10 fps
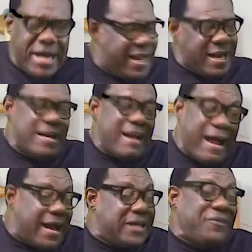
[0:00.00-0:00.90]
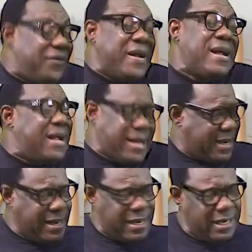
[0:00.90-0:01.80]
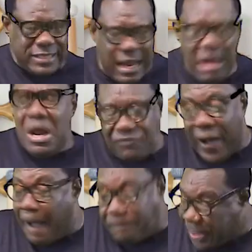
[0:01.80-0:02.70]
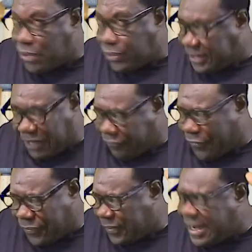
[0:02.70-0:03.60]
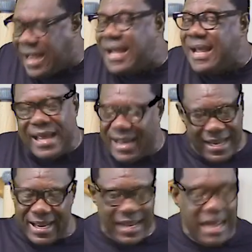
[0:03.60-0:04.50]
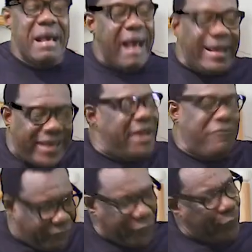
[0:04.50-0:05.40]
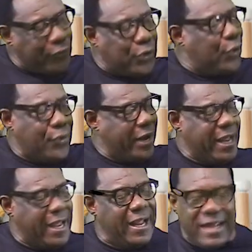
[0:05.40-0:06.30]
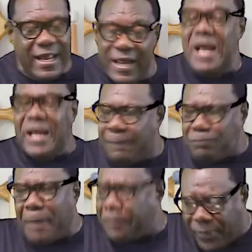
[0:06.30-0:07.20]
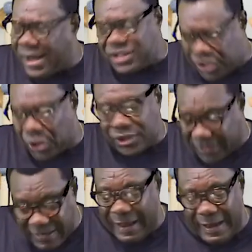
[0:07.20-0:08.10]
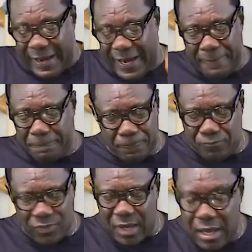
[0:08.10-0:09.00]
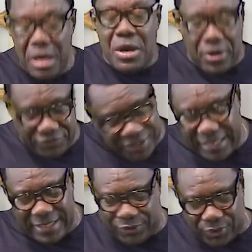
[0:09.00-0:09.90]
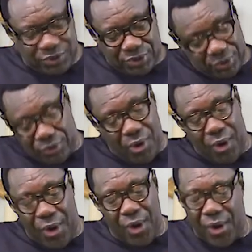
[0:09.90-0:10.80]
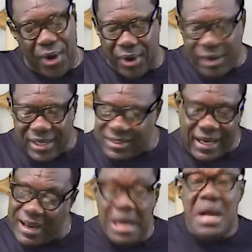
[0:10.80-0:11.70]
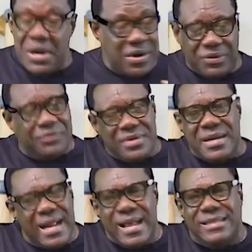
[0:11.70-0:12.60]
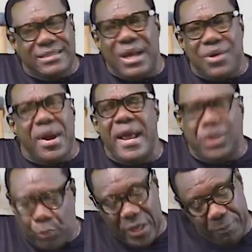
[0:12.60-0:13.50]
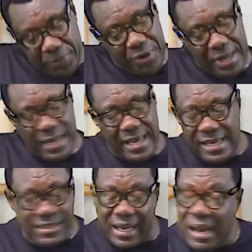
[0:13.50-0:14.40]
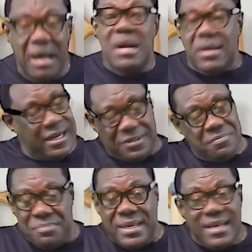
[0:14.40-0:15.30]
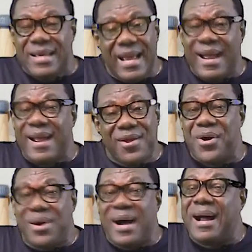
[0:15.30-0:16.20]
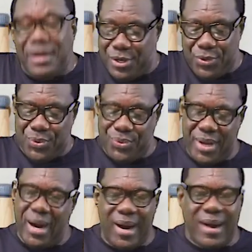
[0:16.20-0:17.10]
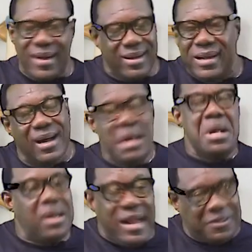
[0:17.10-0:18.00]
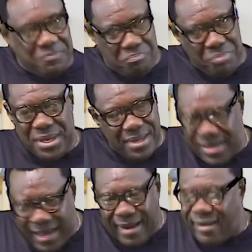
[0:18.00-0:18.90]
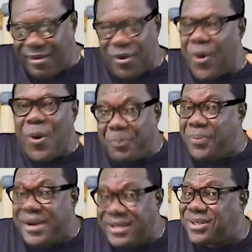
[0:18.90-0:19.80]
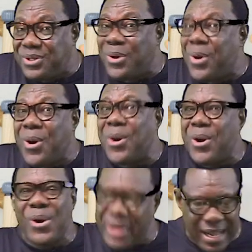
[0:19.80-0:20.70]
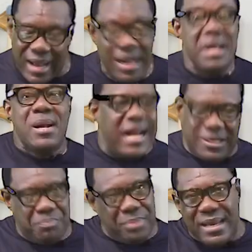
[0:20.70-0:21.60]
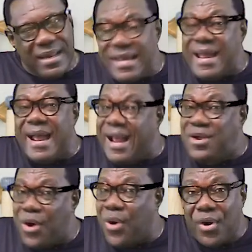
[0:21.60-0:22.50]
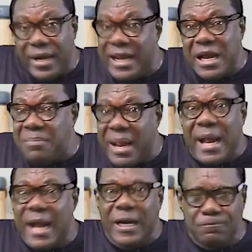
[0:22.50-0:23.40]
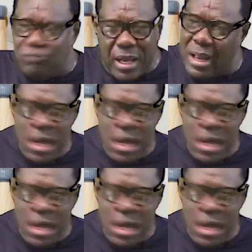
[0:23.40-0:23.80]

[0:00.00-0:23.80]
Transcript: in advance for a beautiful day. I give you glory in the precious name of Jesus Christ of Nazareth. We praise. Let me hear your hallelujah. Let me hear your praise, the Lord. Let me hear your amen.